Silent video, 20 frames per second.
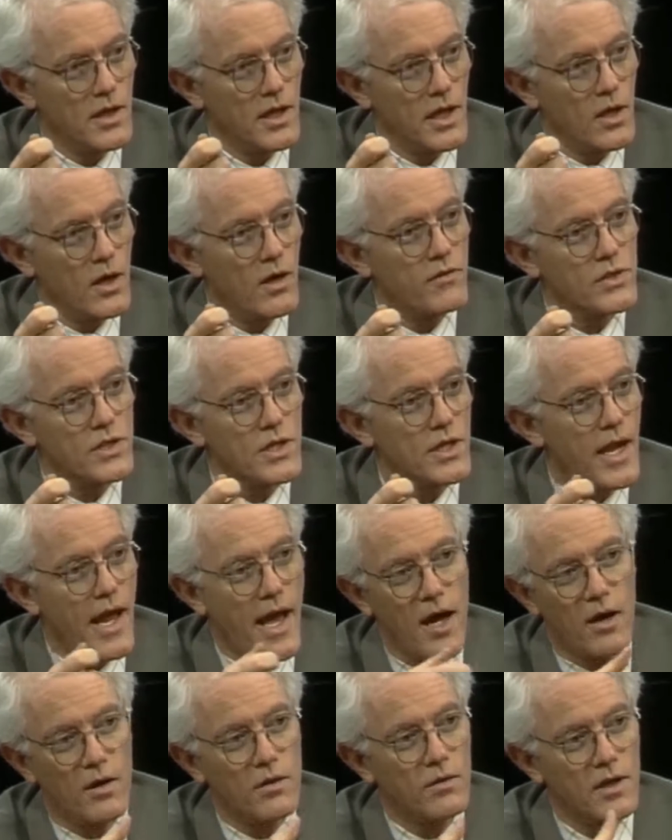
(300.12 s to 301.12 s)
and all of a sudden
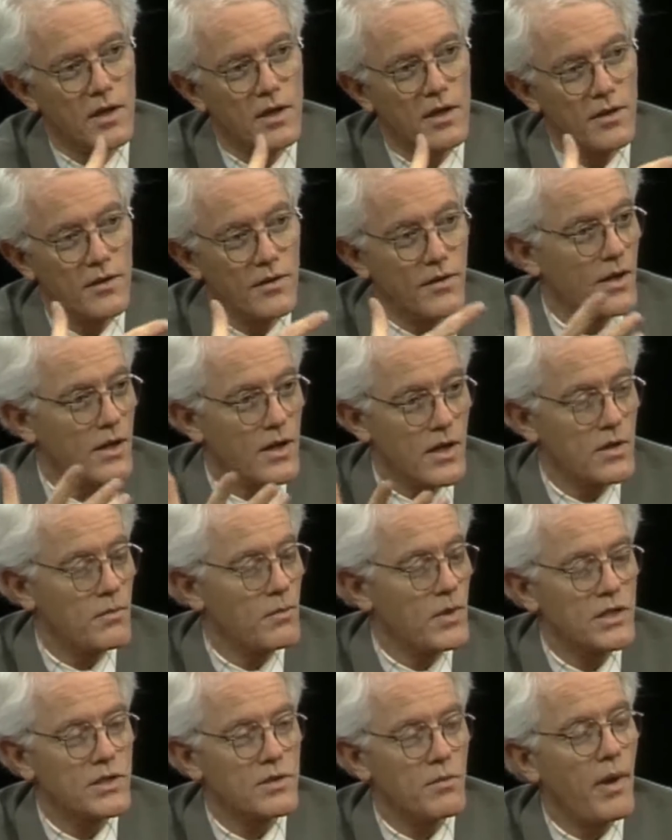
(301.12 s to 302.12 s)
now they're going to,
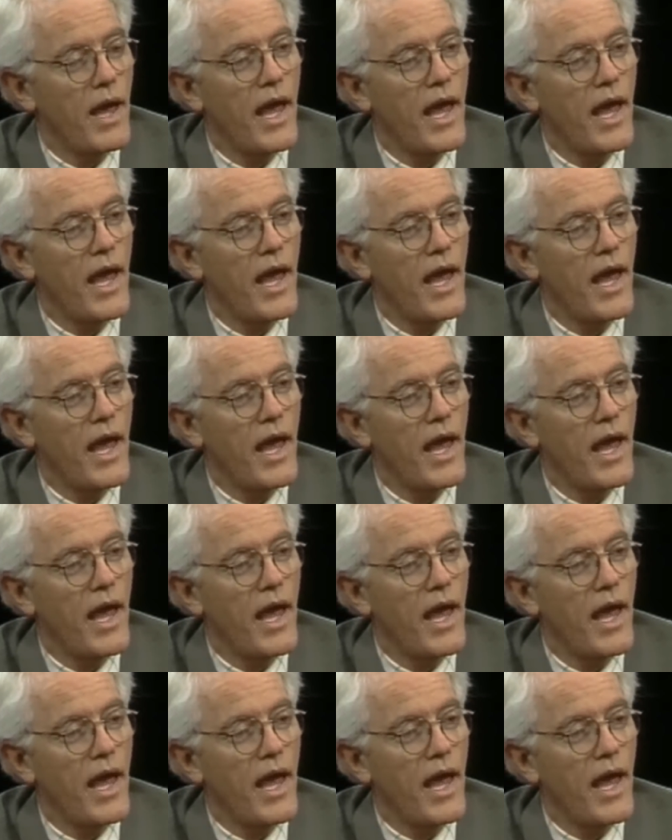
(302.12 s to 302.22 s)
because of